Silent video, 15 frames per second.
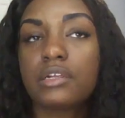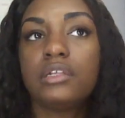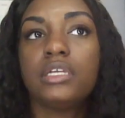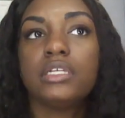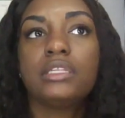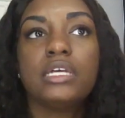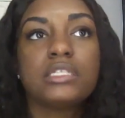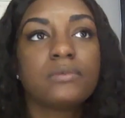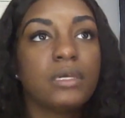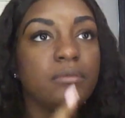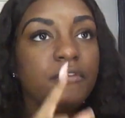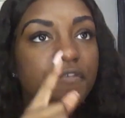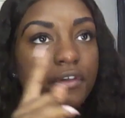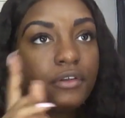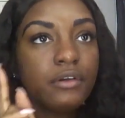Like, that's why I'm
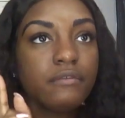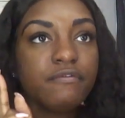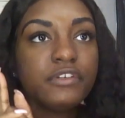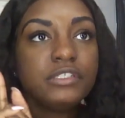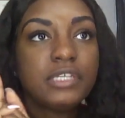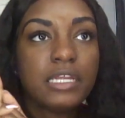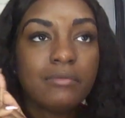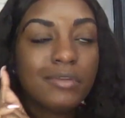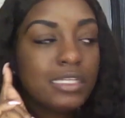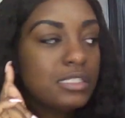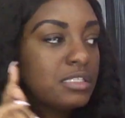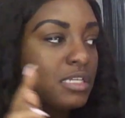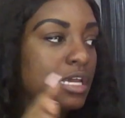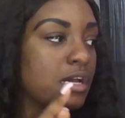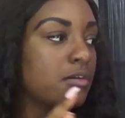leaving it on for 10
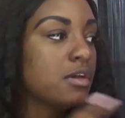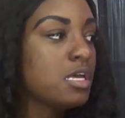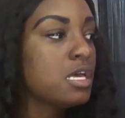minutes now.